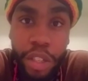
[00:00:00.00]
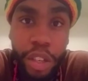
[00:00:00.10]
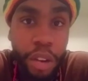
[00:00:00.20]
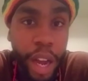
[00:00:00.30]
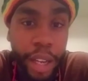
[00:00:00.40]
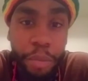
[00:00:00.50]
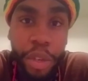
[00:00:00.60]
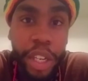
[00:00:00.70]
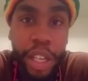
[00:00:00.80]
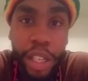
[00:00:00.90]
You know, I can
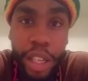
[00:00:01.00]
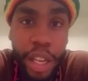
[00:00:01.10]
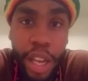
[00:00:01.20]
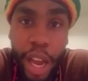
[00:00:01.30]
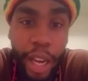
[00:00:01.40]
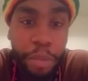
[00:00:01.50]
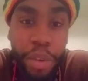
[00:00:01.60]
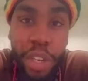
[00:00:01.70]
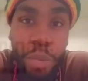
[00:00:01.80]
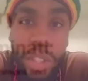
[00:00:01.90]
put it I can
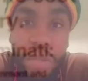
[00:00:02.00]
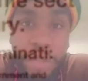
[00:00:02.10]
put it with the